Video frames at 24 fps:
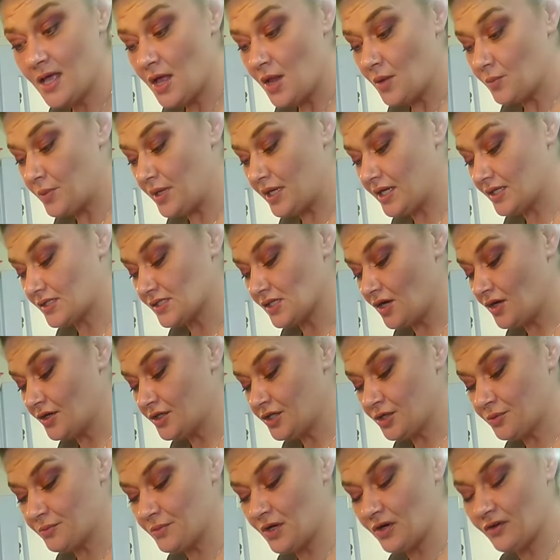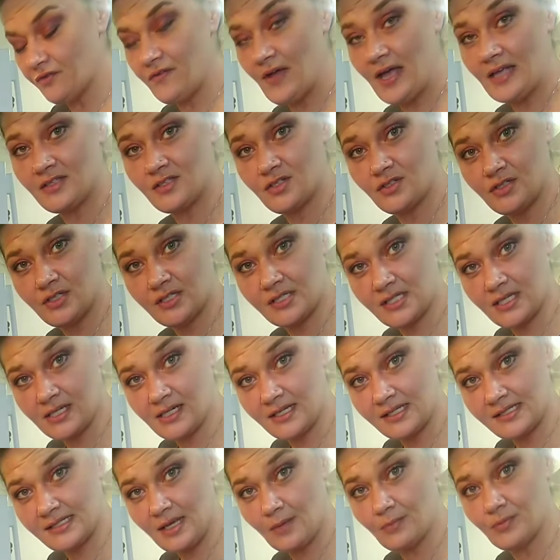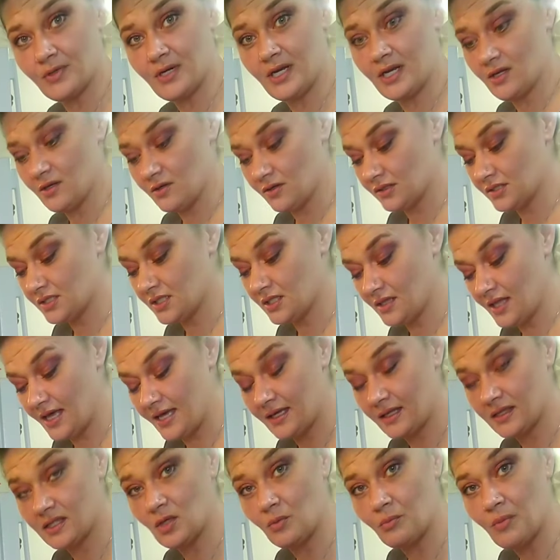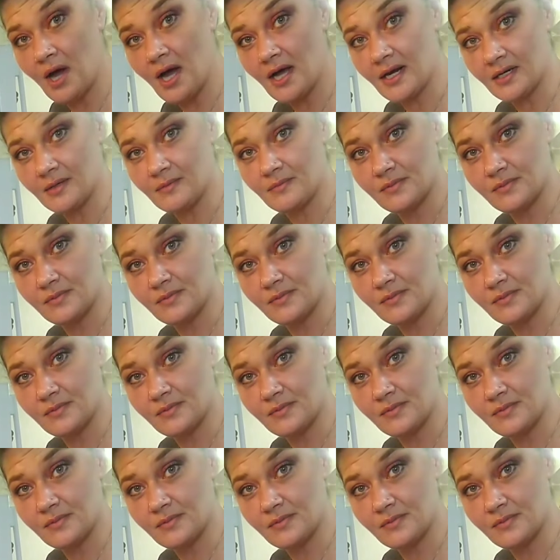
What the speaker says: because all your milk fats are just going to separate and go to like the bottom.